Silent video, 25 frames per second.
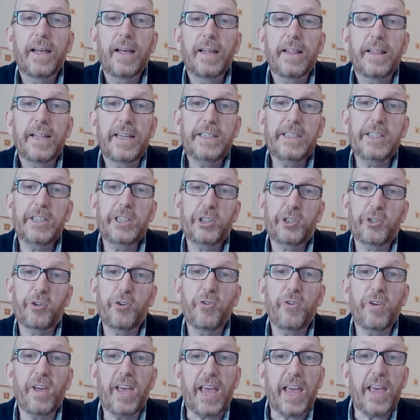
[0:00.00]
This is
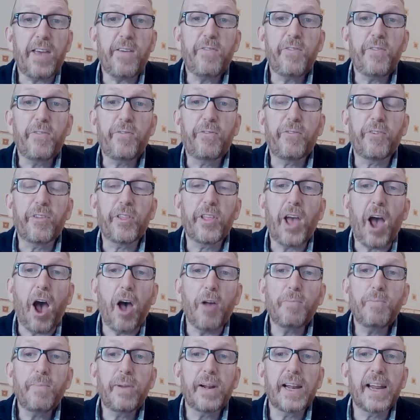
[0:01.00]
true even for the
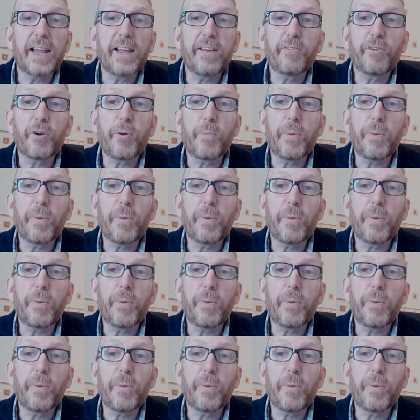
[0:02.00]
unbeliever,